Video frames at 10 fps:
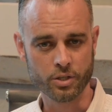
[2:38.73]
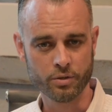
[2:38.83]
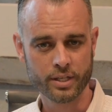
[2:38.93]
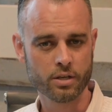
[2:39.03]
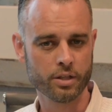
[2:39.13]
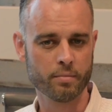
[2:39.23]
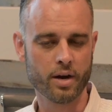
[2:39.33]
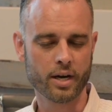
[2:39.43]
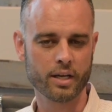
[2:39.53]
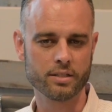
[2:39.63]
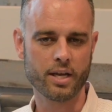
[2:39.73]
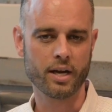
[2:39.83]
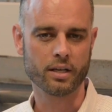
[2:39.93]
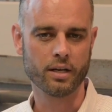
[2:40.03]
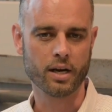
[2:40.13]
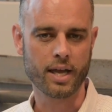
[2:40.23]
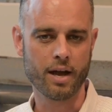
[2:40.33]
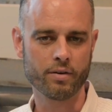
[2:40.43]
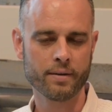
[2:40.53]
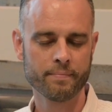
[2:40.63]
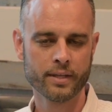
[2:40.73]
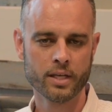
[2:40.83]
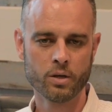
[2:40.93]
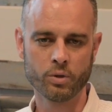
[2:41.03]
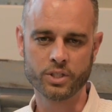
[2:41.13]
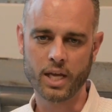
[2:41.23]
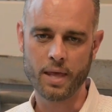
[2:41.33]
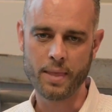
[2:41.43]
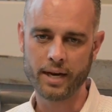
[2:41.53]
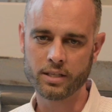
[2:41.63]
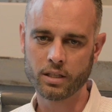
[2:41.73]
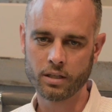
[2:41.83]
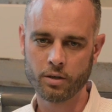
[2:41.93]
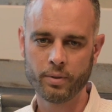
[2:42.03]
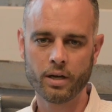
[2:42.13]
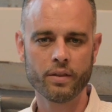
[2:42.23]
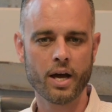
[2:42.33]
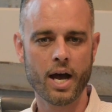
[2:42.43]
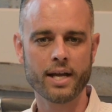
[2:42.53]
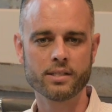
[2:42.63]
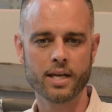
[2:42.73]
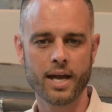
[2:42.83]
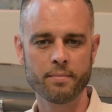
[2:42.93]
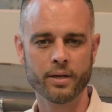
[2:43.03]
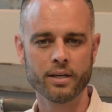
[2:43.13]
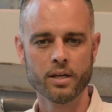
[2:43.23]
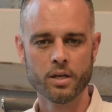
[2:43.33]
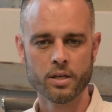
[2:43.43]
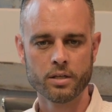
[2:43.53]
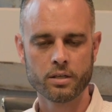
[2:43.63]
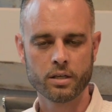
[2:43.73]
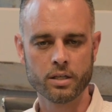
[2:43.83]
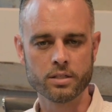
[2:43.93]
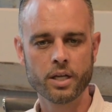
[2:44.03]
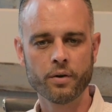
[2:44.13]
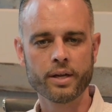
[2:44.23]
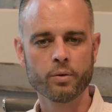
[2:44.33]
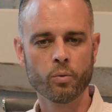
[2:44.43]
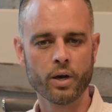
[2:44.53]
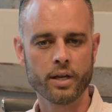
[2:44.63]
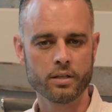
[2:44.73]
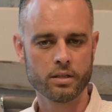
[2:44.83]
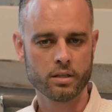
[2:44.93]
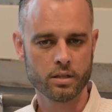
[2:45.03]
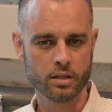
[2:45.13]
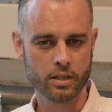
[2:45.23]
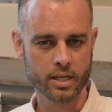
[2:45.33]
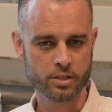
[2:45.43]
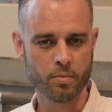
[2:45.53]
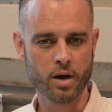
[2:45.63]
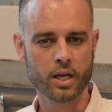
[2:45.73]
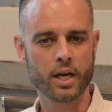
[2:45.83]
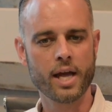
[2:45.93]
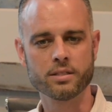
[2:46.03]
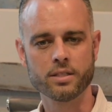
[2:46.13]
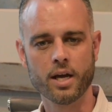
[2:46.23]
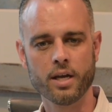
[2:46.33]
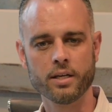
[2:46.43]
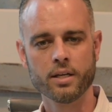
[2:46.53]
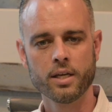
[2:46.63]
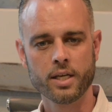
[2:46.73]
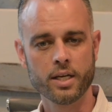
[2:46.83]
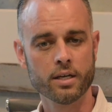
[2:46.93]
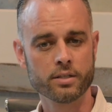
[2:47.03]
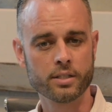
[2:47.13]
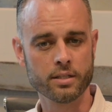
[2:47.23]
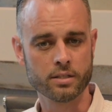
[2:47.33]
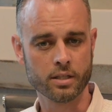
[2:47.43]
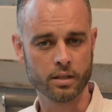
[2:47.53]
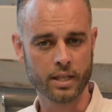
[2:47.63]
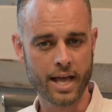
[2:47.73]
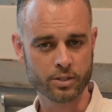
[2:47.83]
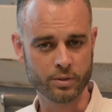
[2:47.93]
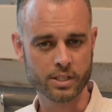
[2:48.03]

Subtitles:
units on the market in Santa Clara County, which again, that is a little bit on the high side, but considering what this market has done here since the last